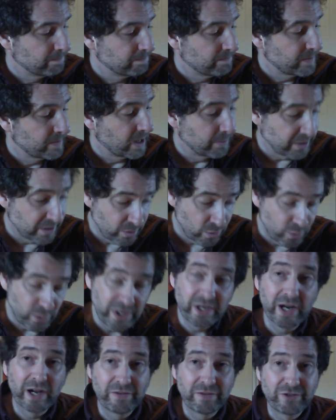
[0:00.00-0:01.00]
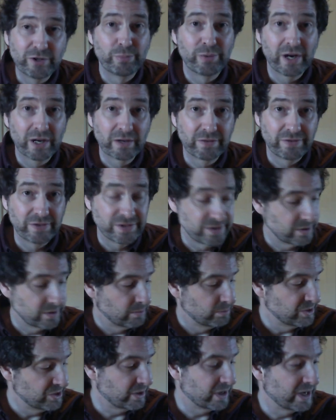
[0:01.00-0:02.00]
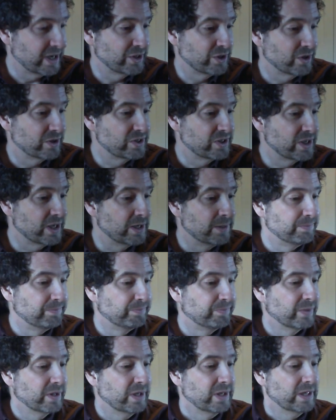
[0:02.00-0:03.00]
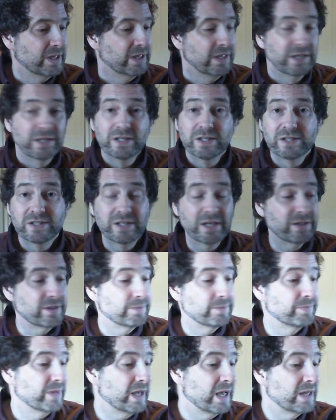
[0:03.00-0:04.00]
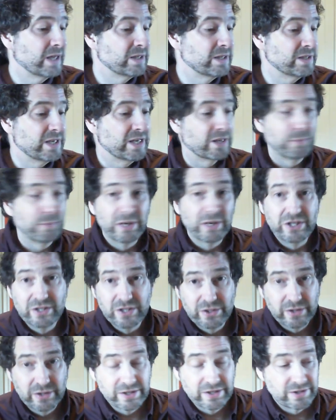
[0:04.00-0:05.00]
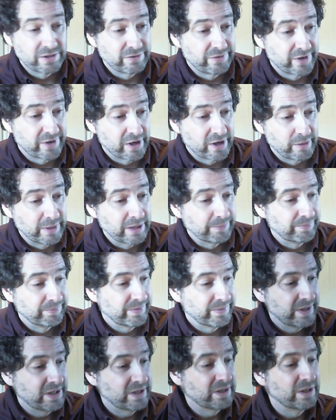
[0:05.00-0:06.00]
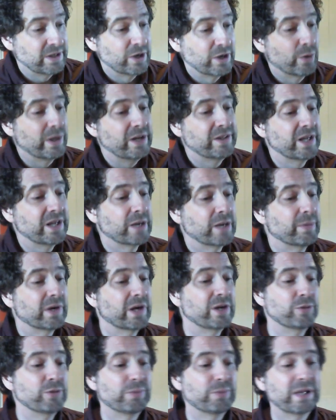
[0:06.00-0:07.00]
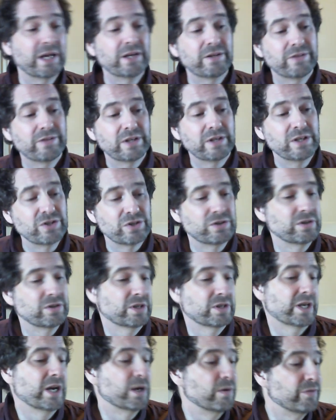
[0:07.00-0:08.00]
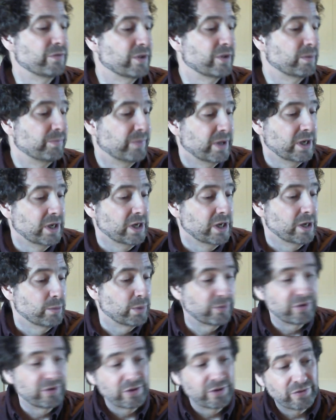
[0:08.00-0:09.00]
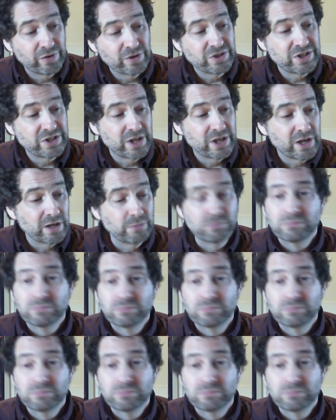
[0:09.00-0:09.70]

"I'm going to weed after breakfast," Mr. Antos said. Seth hadn't taken much interest in farming. He didn't know anything about how you planted things or took care of them, but for the first time,